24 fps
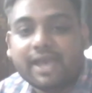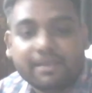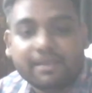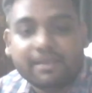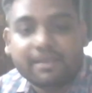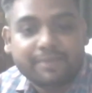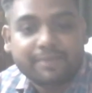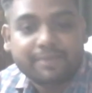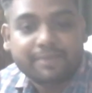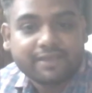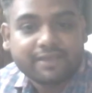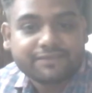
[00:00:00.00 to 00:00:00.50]

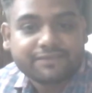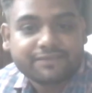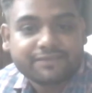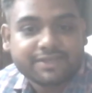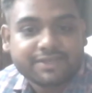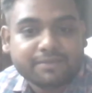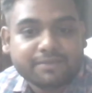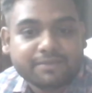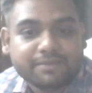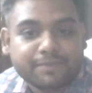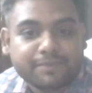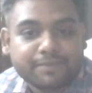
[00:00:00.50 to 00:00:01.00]

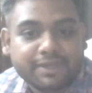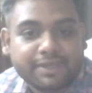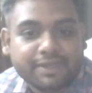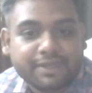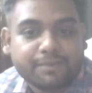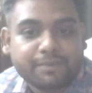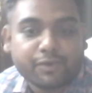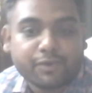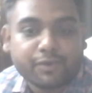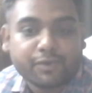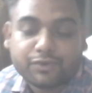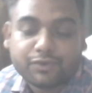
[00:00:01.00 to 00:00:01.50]
NBFC
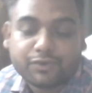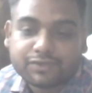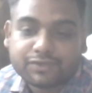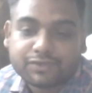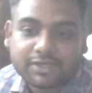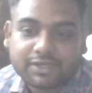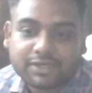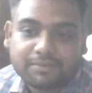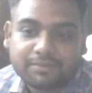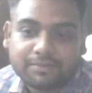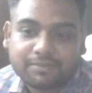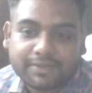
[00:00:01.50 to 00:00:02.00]
company,
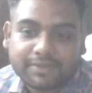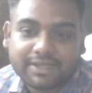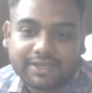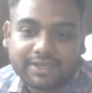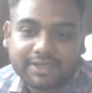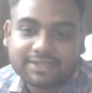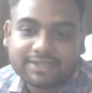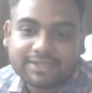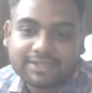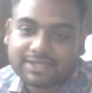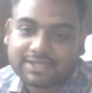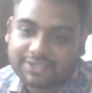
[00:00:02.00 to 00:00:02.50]
producer company,
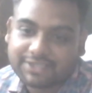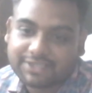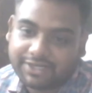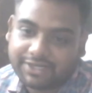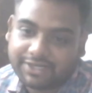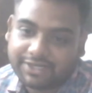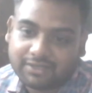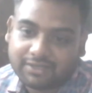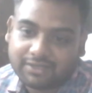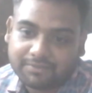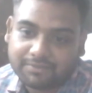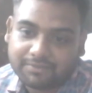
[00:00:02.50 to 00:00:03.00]
and sector
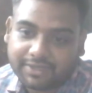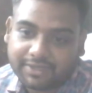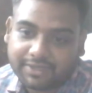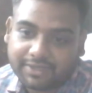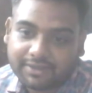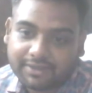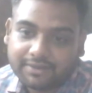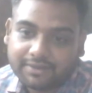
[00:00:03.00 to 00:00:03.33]
company.